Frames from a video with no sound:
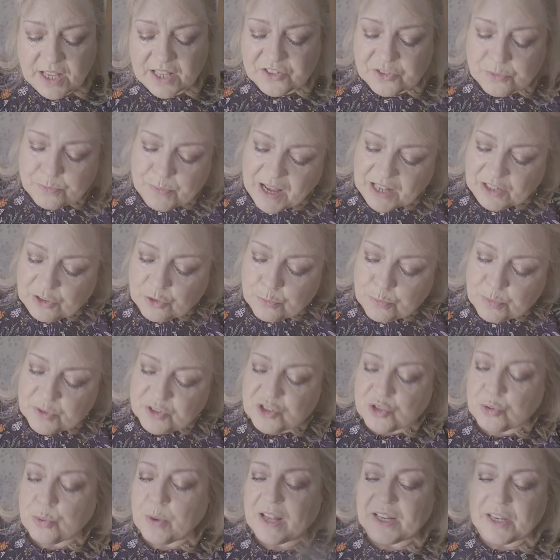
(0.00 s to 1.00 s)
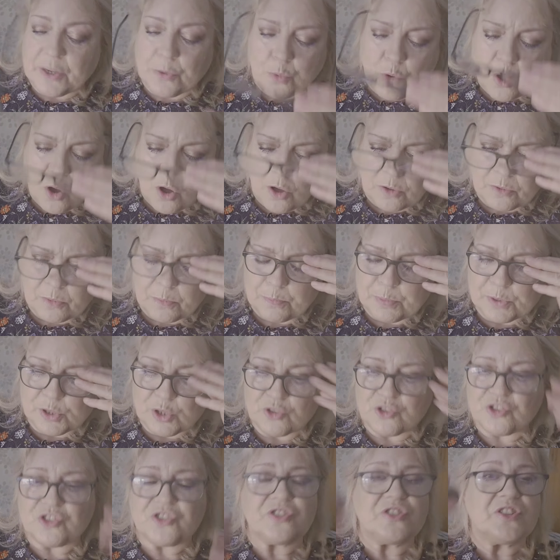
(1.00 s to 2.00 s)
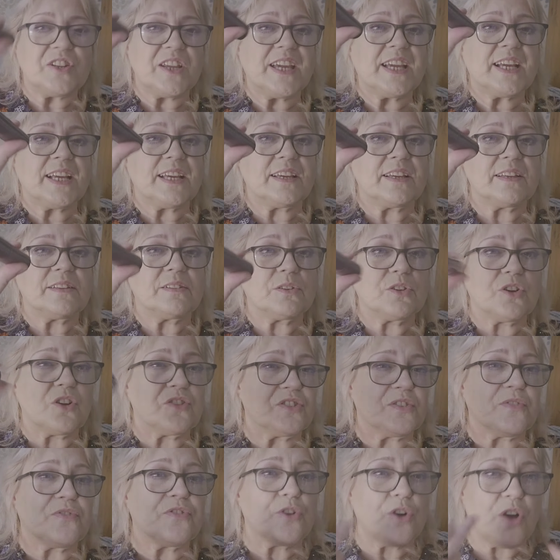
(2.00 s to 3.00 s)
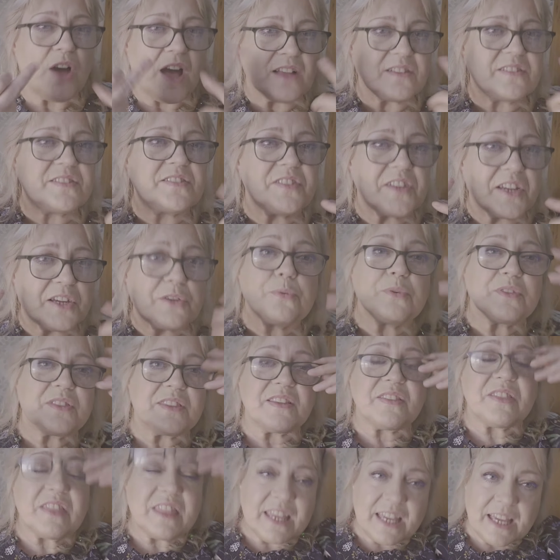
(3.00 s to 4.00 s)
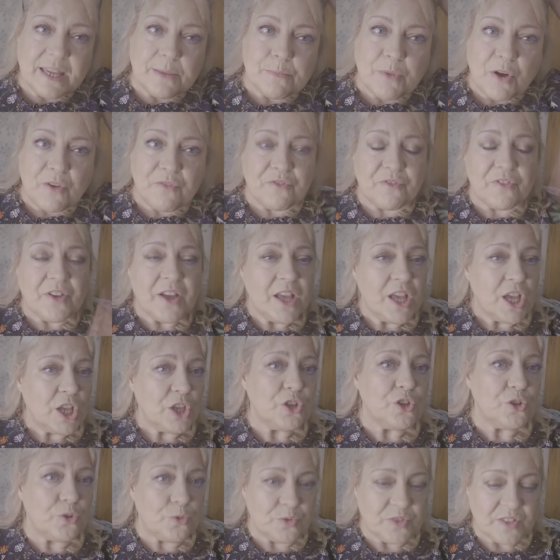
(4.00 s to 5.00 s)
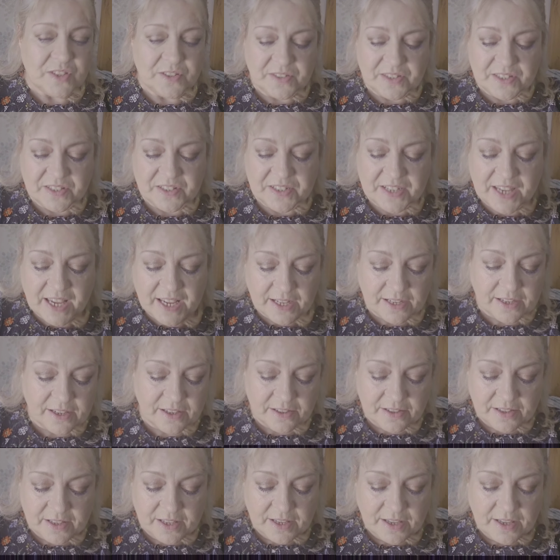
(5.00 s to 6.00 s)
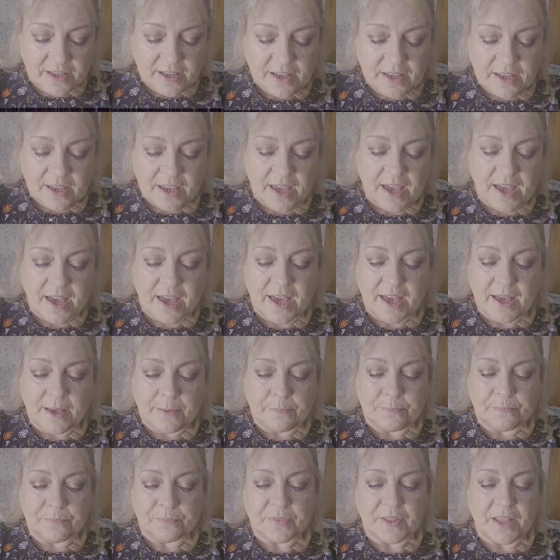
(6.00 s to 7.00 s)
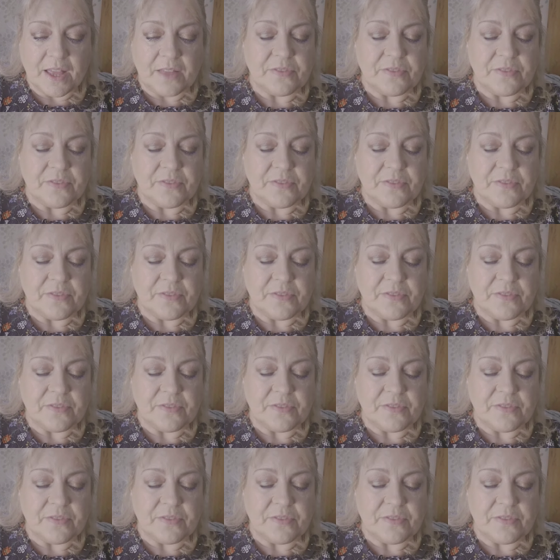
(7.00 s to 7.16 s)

it's my number 21 blush stick, because I thought I'll stick with the theme of using stick. And